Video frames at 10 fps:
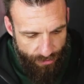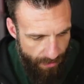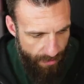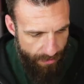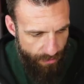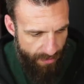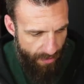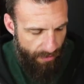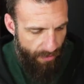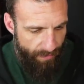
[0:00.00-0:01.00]
uh, and you can,
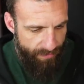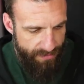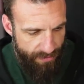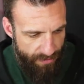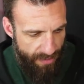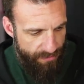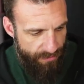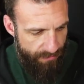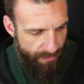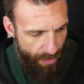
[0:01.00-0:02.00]
you know, obviously you can
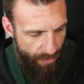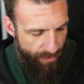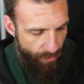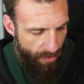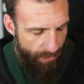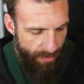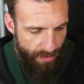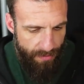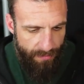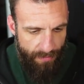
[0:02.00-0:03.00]
answer however you want, but
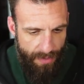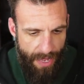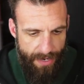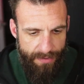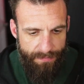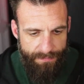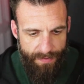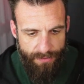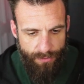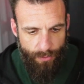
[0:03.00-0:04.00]
how did it
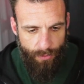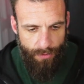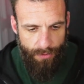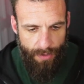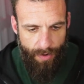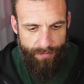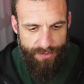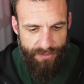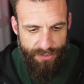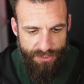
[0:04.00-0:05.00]
affect your,
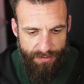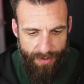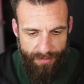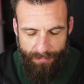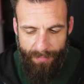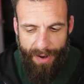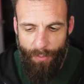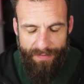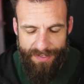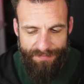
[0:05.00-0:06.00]
obviously she, my
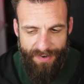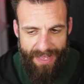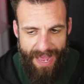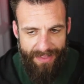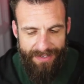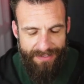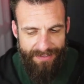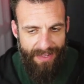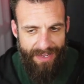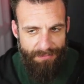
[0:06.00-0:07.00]
wife, it's funny, Allie doesn't
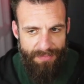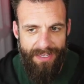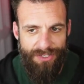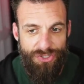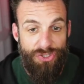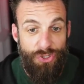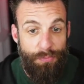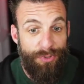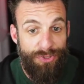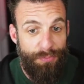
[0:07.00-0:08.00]
like me super,
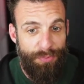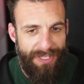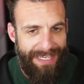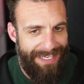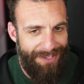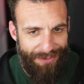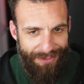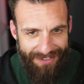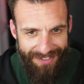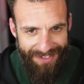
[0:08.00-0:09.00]
super lean either.
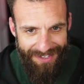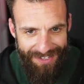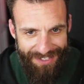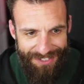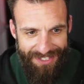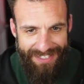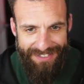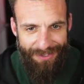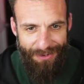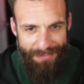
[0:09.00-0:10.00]
She likes a
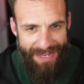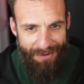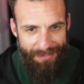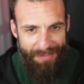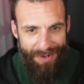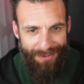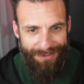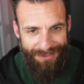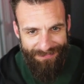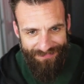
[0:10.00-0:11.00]
little meat on my bones,